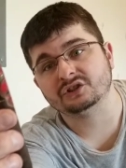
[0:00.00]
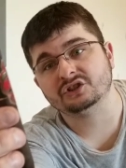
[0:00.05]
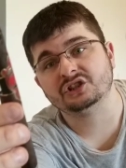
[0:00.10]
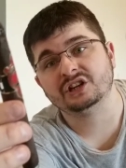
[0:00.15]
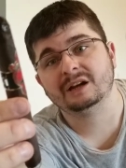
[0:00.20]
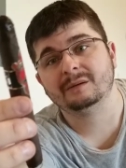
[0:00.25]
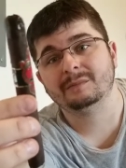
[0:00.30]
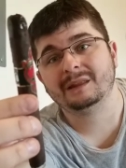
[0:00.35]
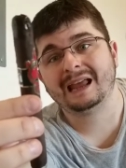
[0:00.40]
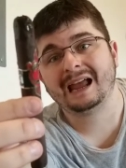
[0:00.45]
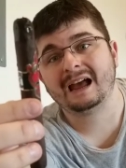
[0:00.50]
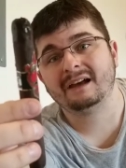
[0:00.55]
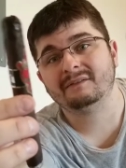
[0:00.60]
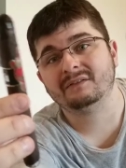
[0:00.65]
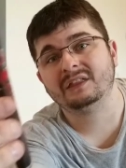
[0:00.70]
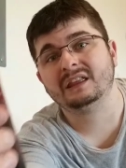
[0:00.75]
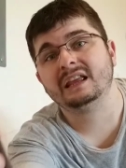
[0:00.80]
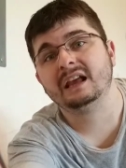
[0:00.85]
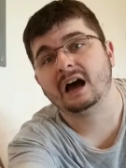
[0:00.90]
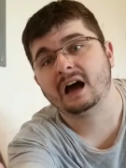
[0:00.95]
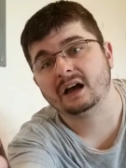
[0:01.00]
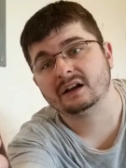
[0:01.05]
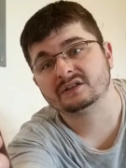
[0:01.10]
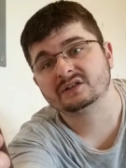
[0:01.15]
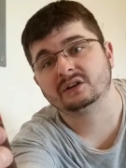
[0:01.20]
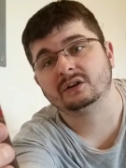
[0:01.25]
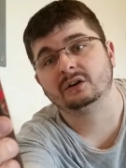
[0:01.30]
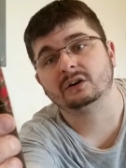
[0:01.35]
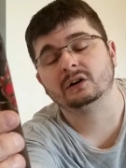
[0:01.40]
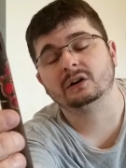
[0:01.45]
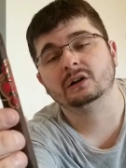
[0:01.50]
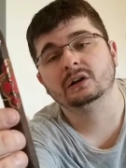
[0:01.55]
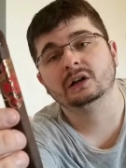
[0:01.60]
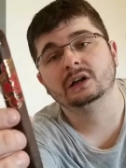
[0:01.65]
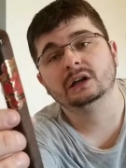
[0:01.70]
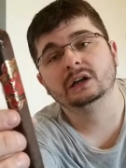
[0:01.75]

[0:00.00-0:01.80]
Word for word: Jim, they have the Oscar.